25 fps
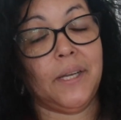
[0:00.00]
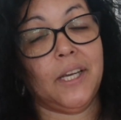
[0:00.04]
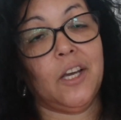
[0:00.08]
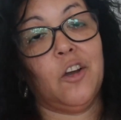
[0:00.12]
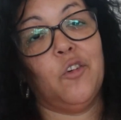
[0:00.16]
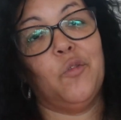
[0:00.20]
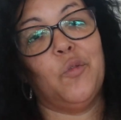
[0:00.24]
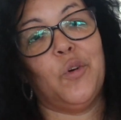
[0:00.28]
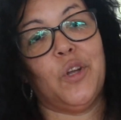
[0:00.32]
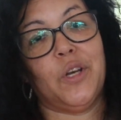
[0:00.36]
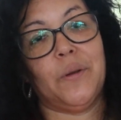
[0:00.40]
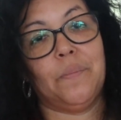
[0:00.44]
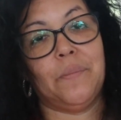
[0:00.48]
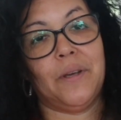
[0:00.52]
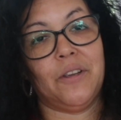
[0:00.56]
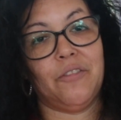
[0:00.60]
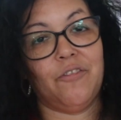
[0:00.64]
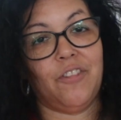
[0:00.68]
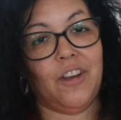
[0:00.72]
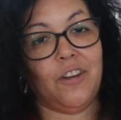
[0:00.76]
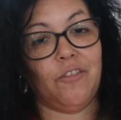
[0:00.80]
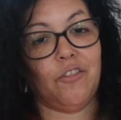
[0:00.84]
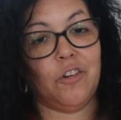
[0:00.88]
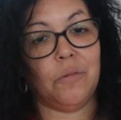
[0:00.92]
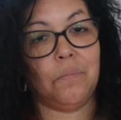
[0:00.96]
become one of my
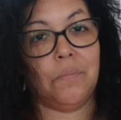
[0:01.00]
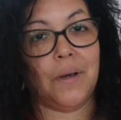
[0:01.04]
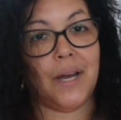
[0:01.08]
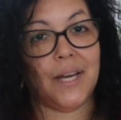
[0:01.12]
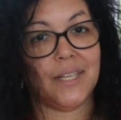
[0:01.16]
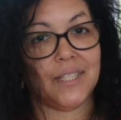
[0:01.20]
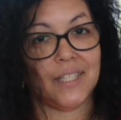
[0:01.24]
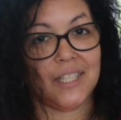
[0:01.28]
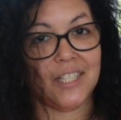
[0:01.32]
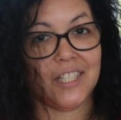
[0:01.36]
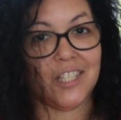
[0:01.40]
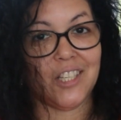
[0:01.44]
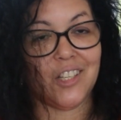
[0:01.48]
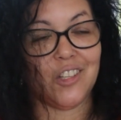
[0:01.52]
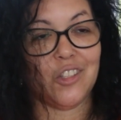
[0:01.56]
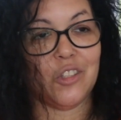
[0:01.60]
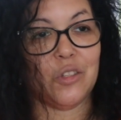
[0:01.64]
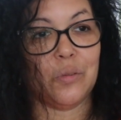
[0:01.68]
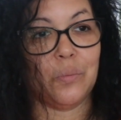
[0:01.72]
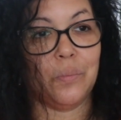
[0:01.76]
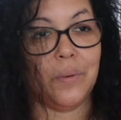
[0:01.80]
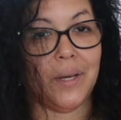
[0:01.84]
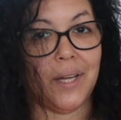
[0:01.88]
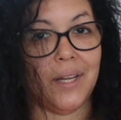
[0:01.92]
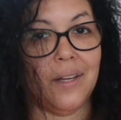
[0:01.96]
favorite boxes
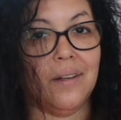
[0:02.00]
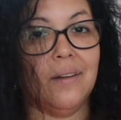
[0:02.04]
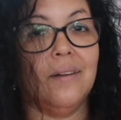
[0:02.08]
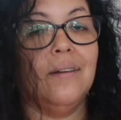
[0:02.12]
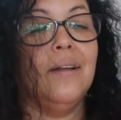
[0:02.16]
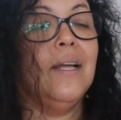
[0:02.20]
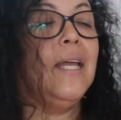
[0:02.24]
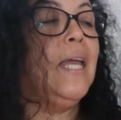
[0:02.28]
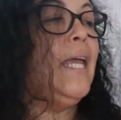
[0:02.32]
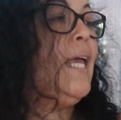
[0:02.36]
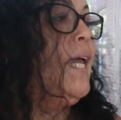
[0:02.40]
as well.